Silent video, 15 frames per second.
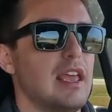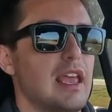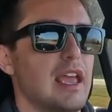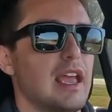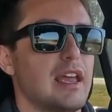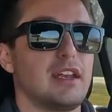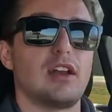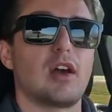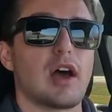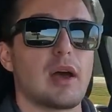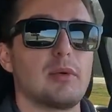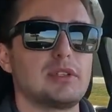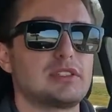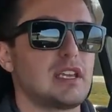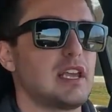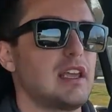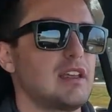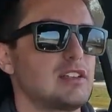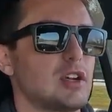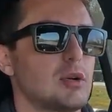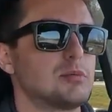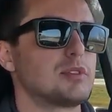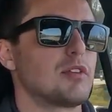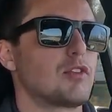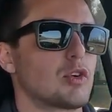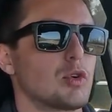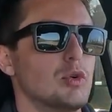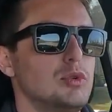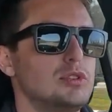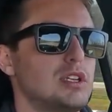And, you know, I would say in terms of
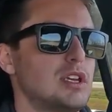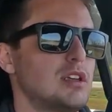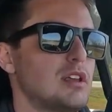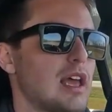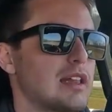cruising